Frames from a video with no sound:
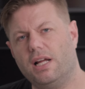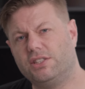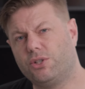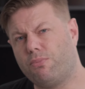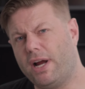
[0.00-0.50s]

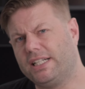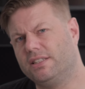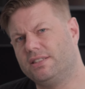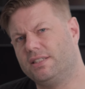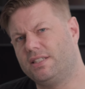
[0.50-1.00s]
It's good
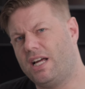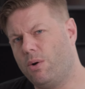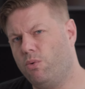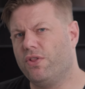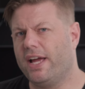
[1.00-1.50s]
practice to
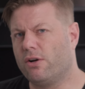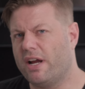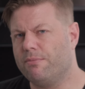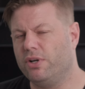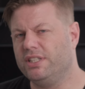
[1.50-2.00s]
start with a
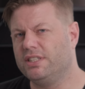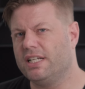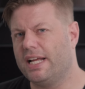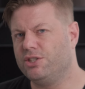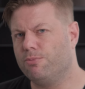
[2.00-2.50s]
grain
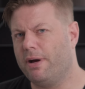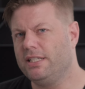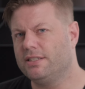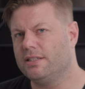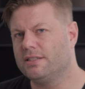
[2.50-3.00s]
preset as your
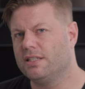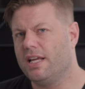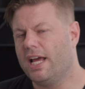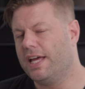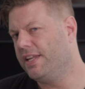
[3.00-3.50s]
basis, and